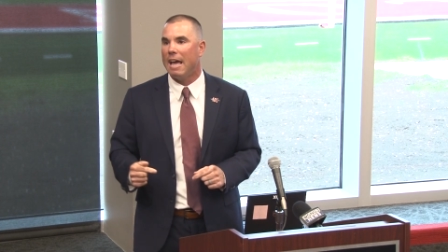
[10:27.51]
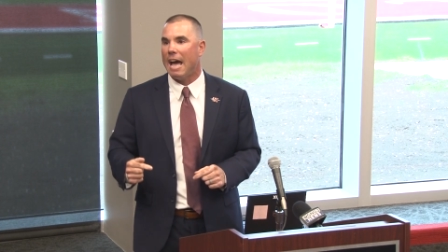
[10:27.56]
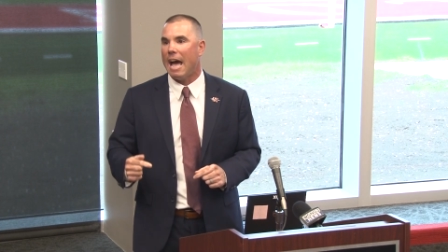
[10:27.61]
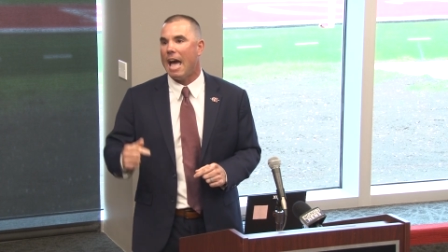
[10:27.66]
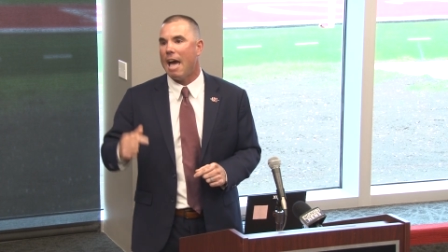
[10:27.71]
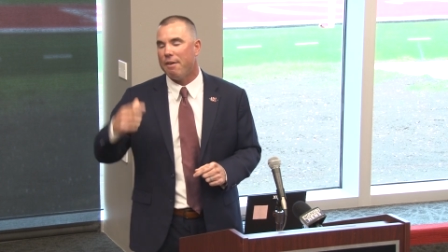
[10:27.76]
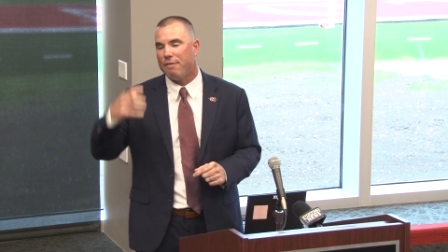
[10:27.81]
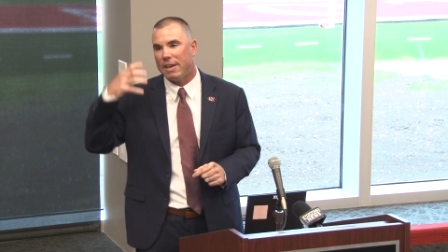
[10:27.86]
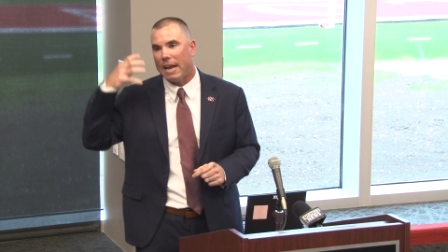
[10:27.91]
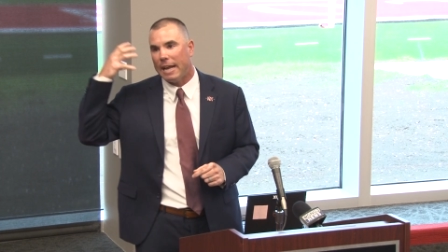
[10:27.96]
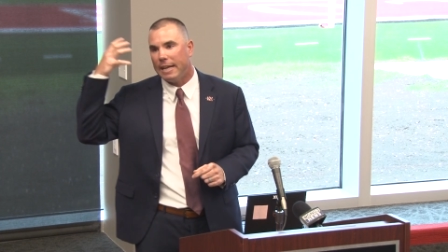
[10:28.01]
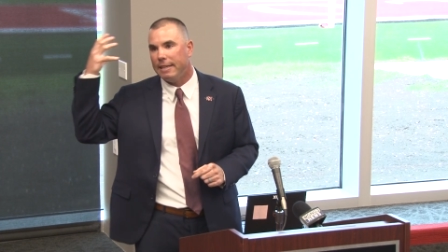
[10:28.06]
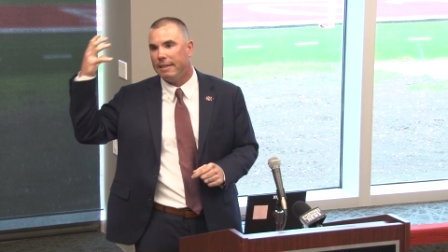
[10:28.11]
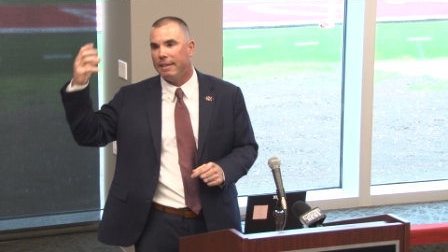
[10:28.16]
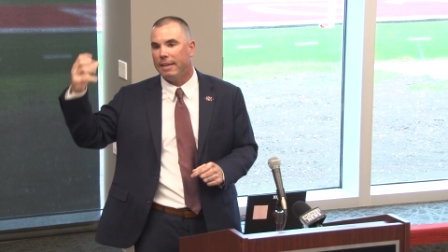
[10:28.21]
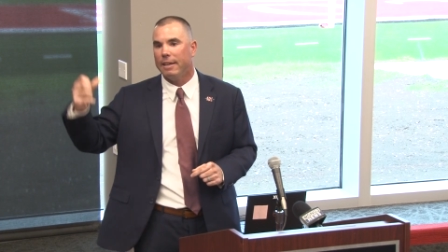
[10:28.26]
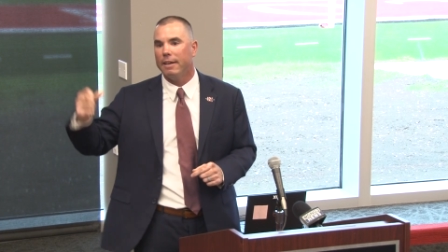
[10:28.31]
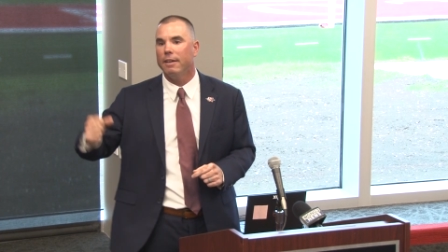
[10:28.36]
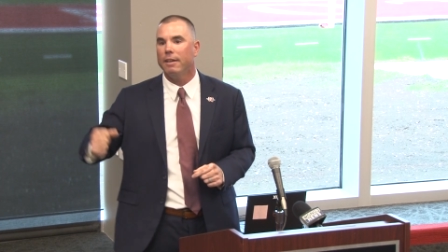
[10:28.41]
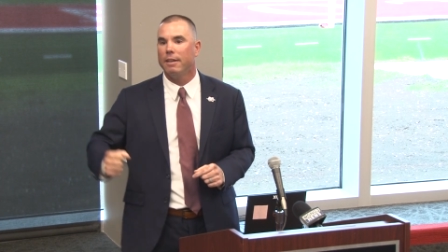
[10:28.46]
I have an
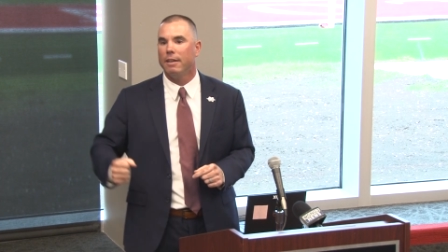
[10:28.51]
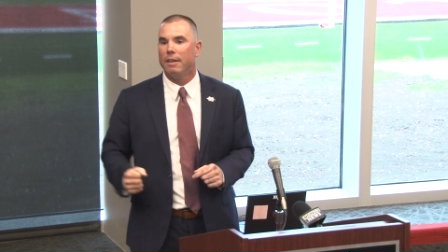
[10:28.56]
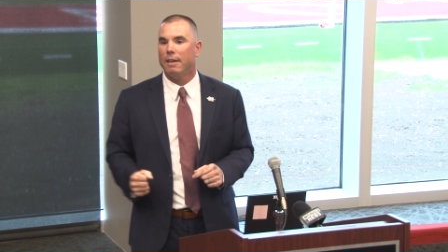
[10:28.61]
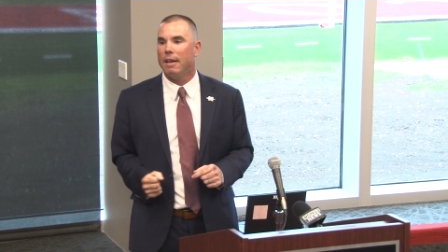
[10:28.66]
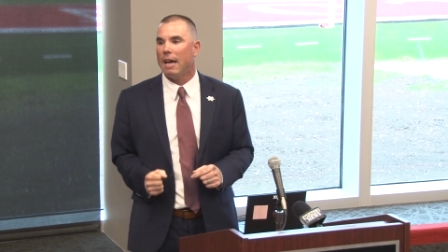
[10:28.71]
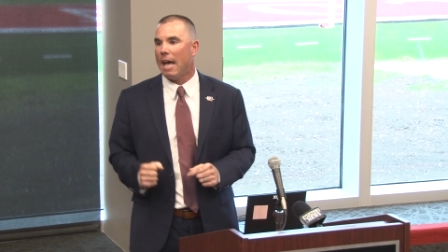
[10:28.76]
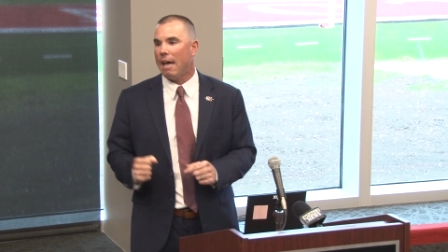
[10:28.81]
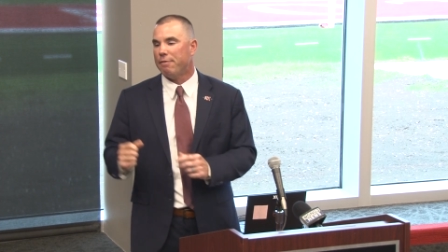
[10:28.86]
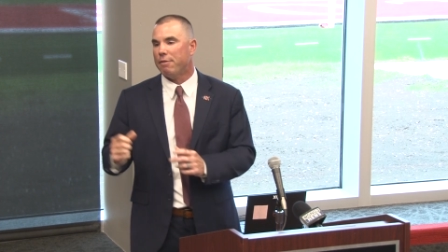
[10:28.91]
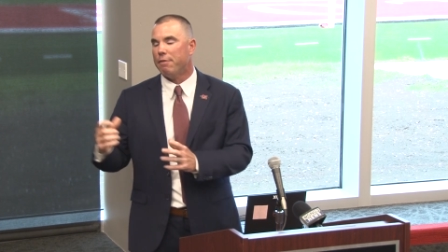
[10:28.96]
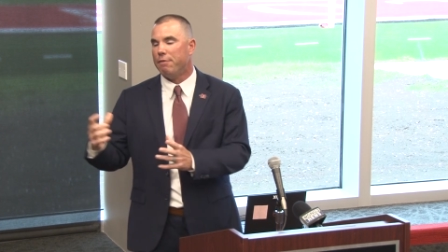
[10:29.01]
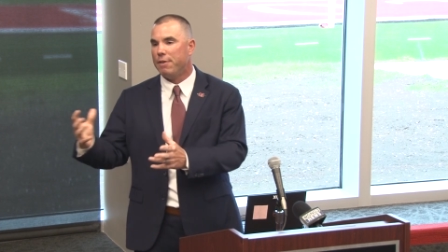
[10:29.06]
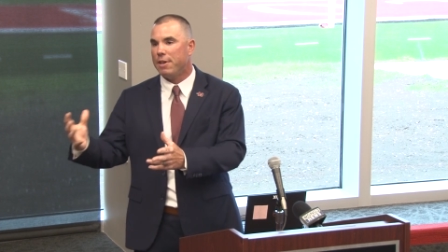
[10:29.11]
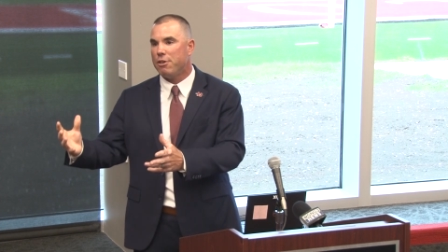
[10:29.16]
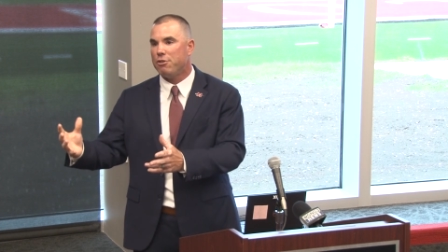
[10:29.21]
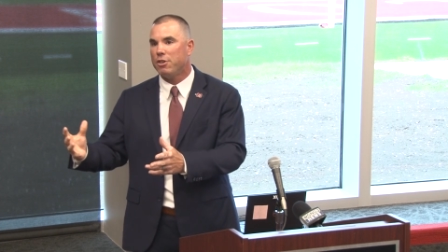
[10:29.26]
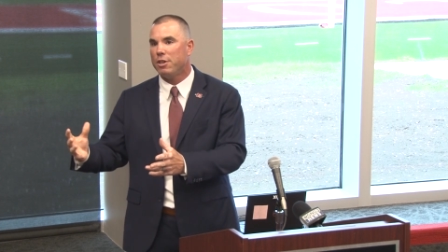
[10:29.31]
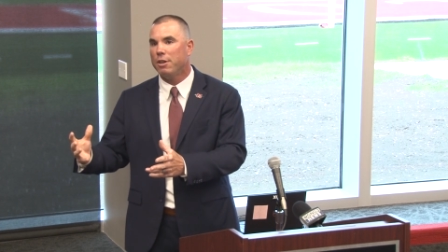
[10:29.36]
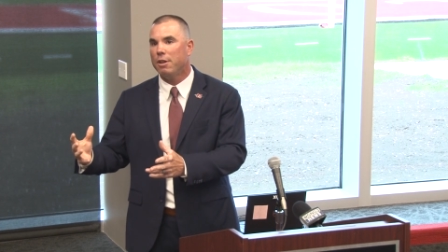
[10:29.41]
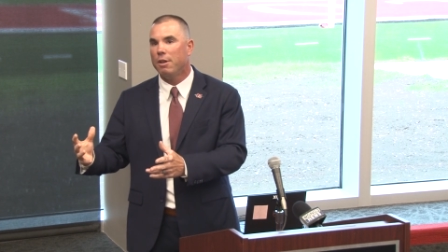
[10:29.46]
idea, I have a
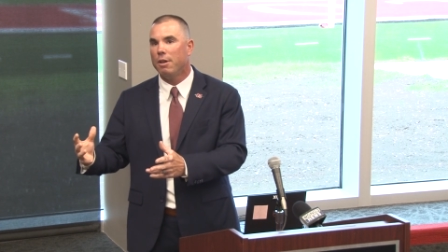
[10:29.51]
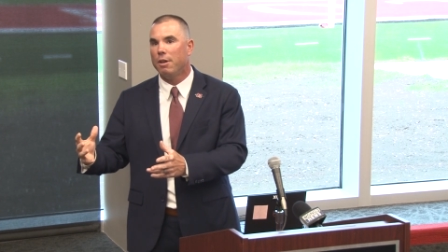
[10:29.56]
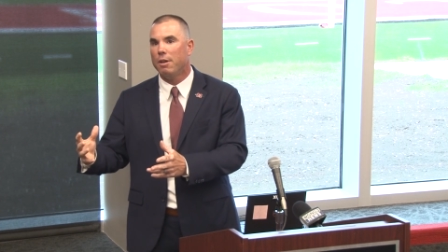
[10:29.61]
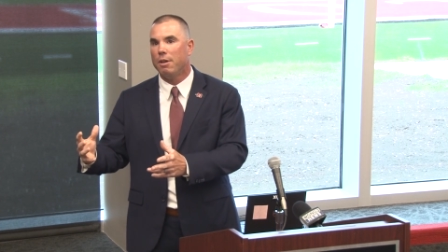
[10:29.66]
vision,